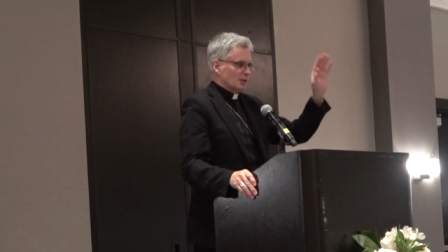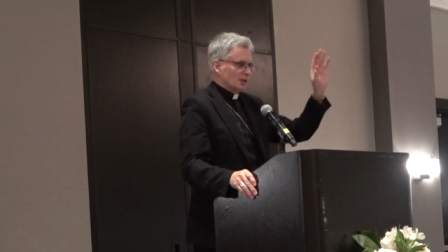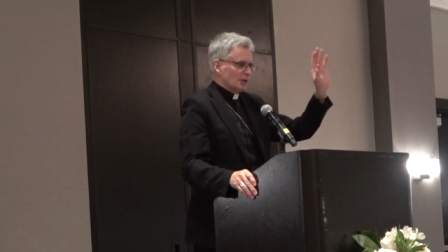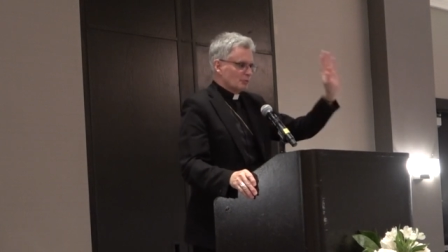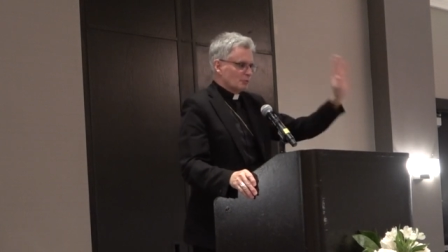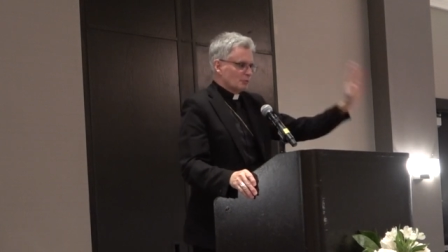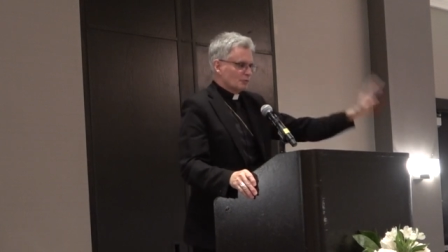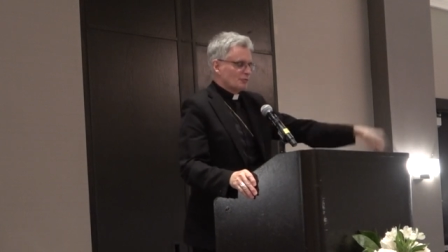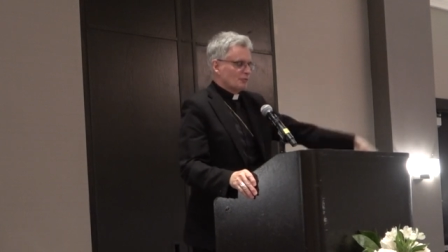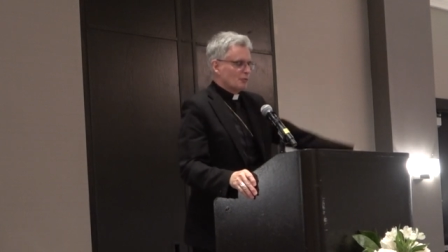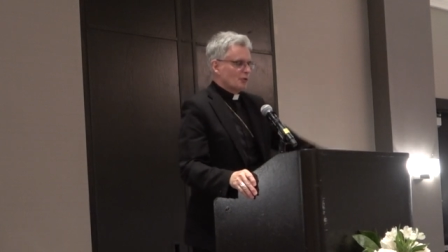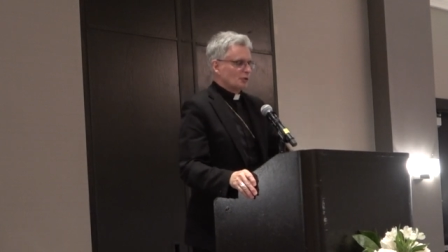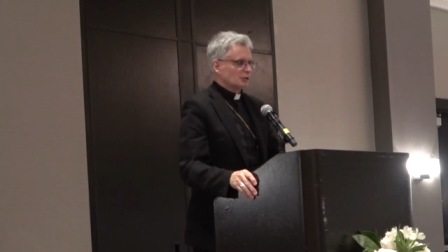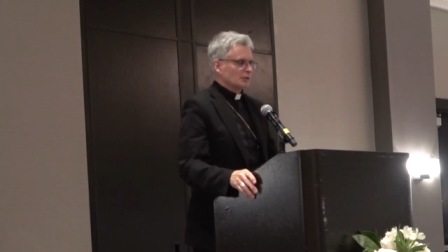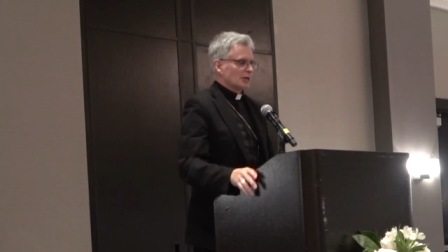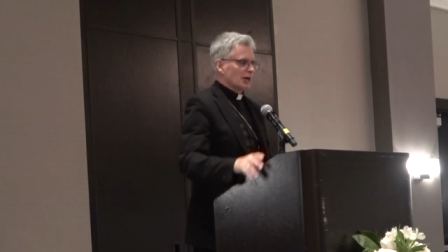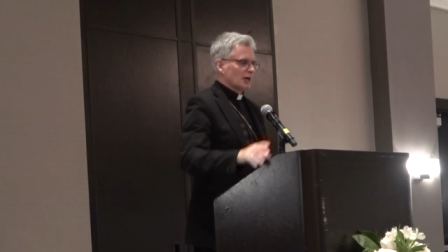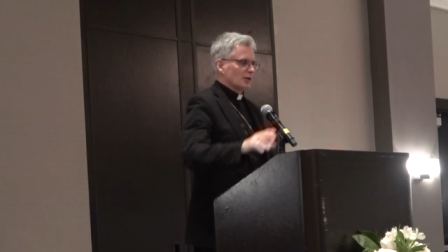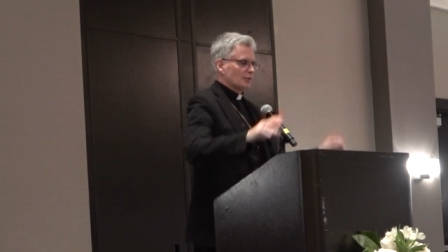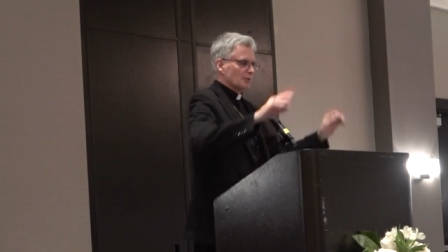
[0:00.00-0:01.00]
the head would
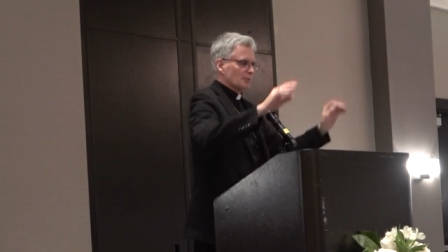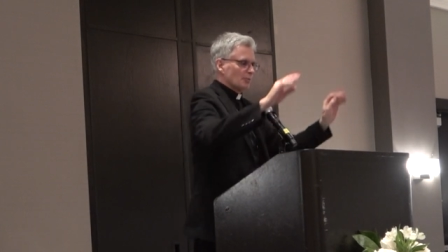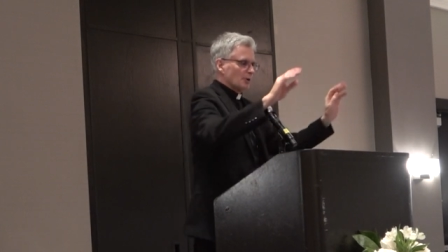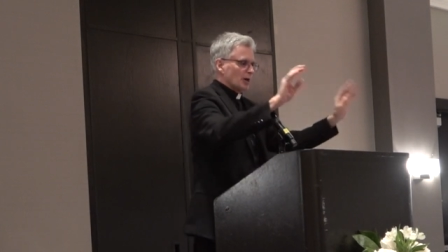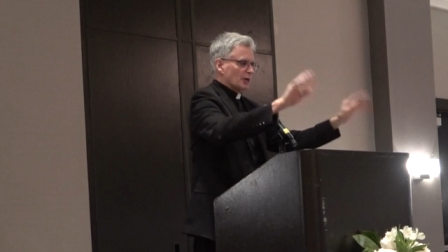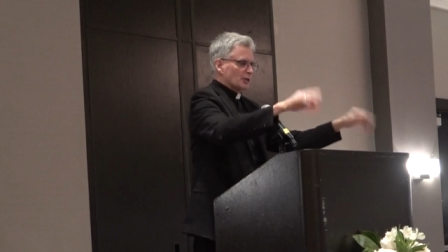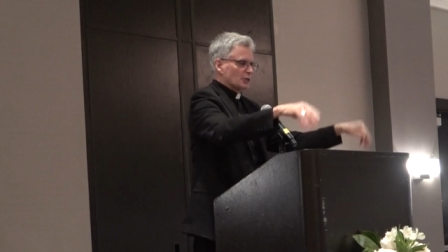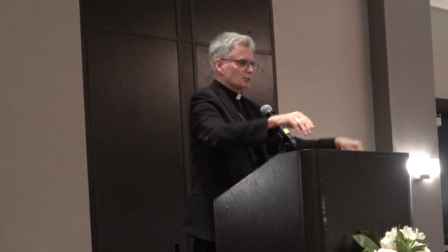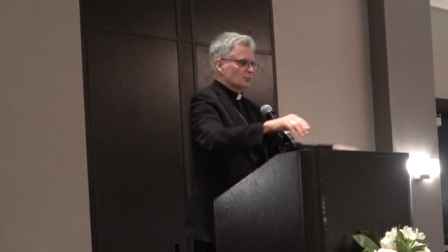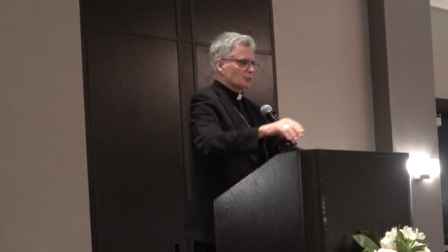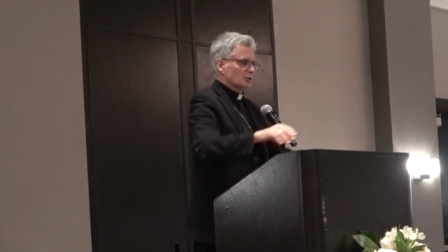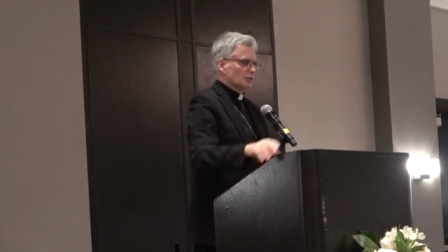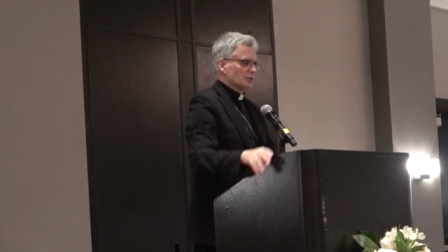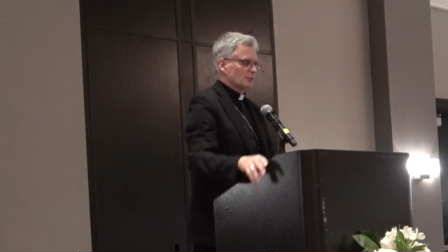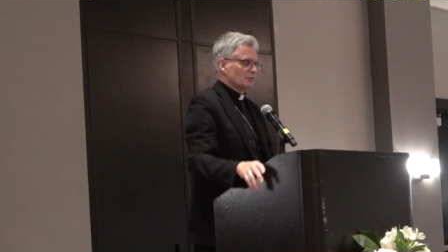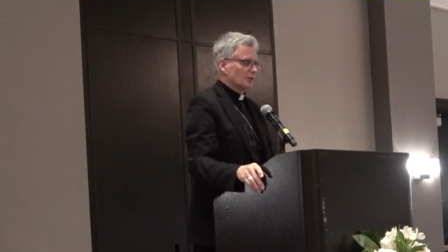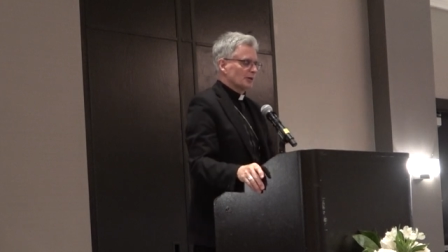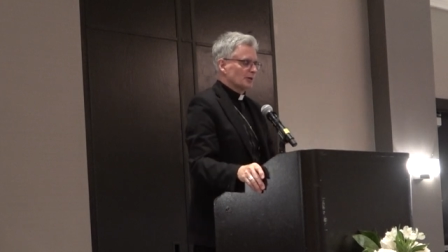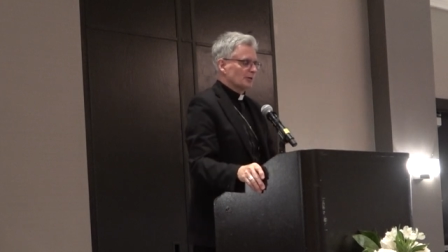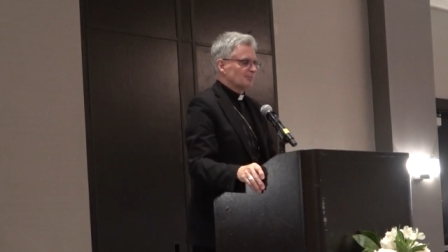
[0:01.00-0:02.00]
fall down, the bodies would
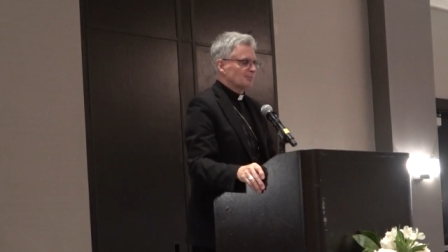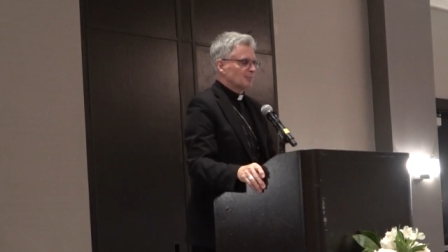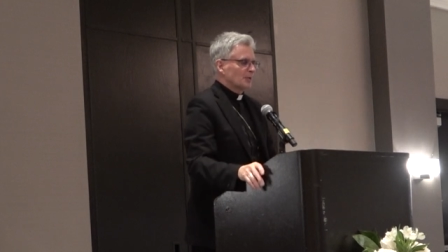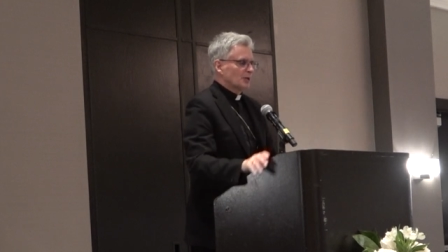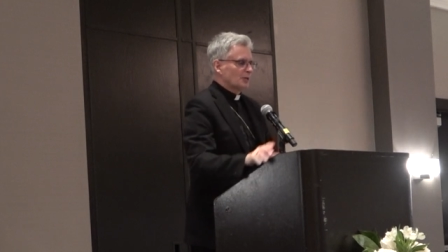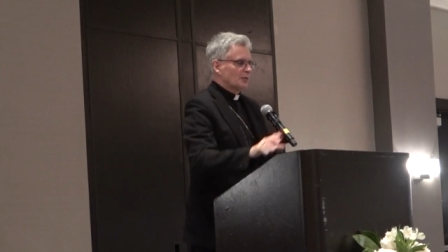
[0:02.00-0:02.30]
leave there.